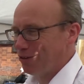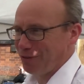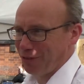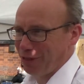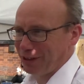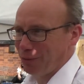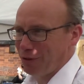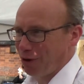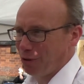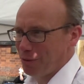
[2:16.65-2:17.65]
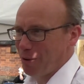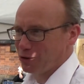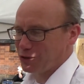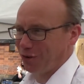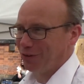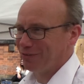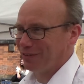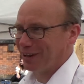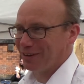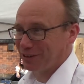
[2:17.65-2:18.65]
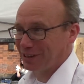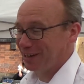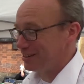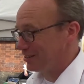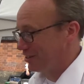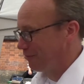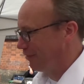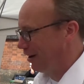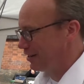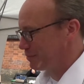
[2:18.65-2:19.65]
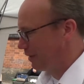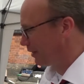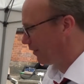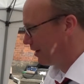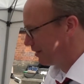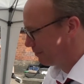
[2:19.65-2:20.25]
the thing that we thought would be most fun for the kids, and so far it's been great.